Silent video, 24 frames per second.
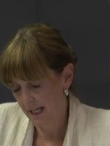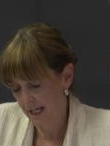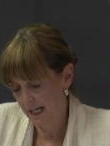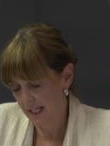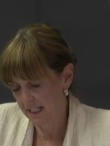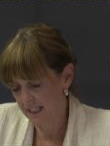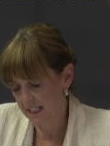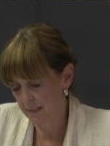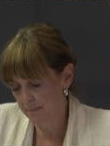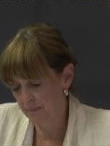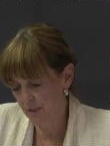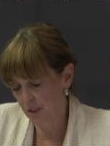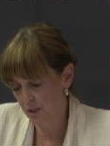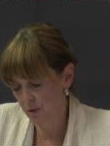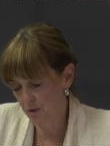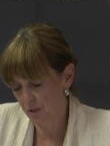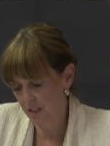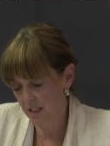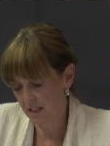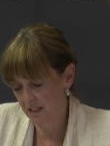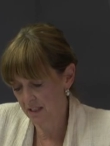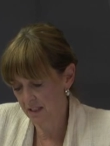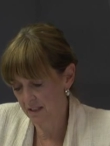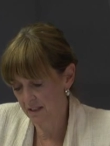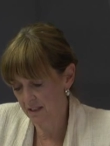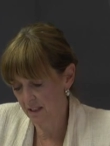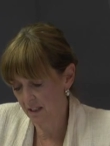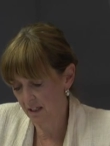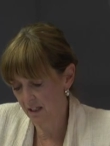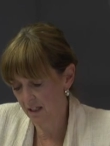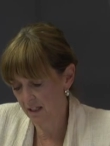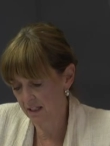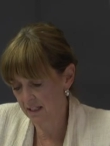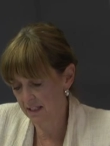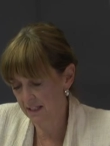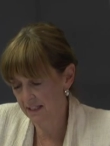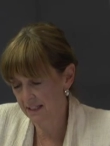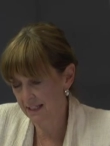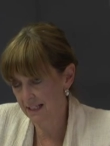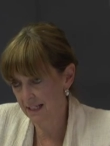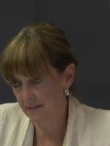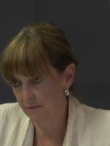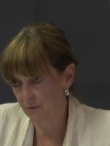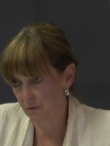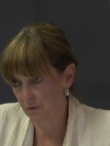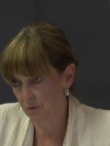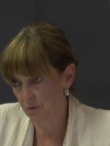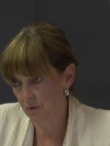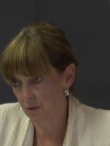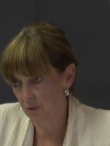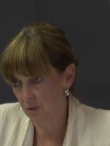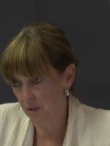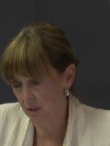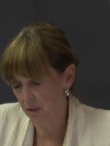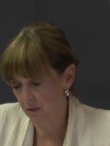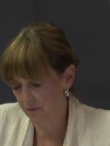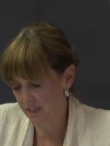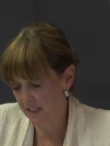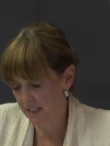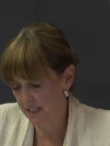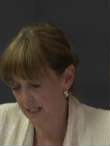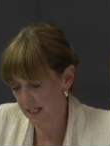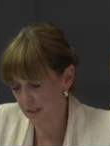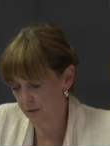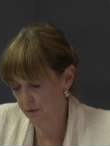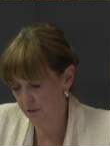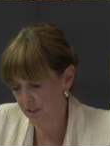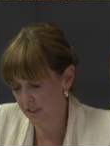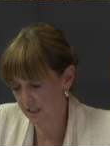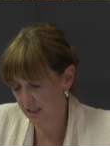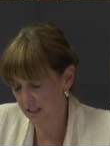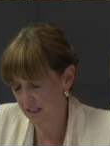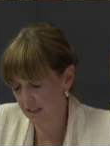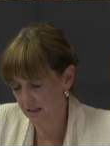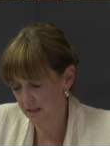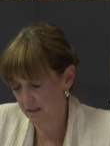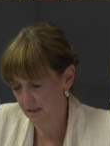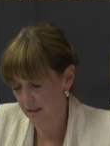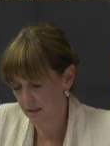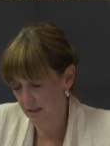and demonstrated the highest levels of integrity,